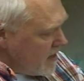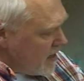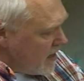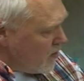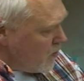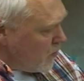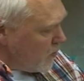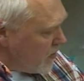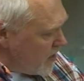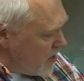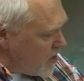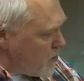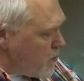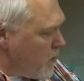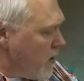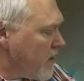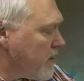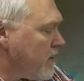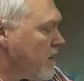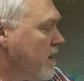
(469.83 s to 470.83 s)
than on this
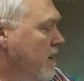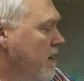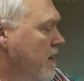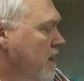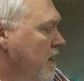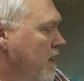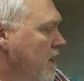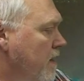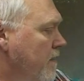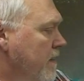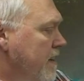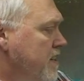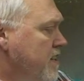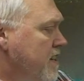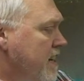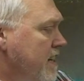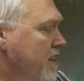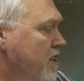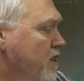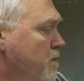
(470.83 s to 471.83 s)
one, which
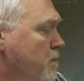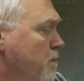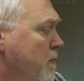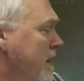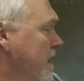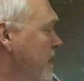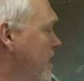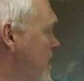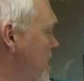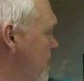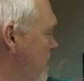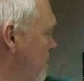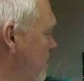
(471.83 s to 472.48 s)
can spread.